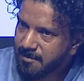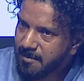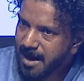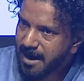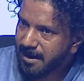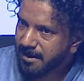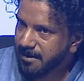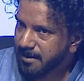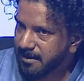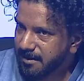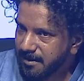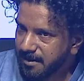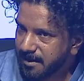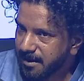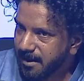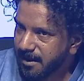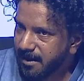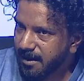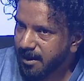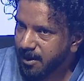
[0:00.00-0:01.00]
man
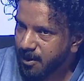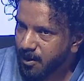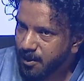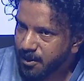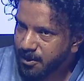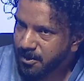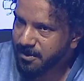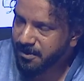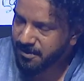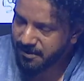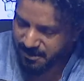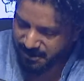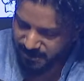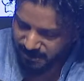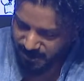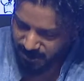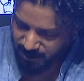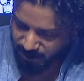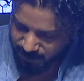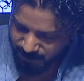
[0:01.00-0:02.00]
according to Christian
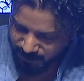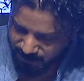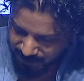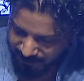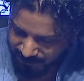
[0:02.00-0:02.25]
theology.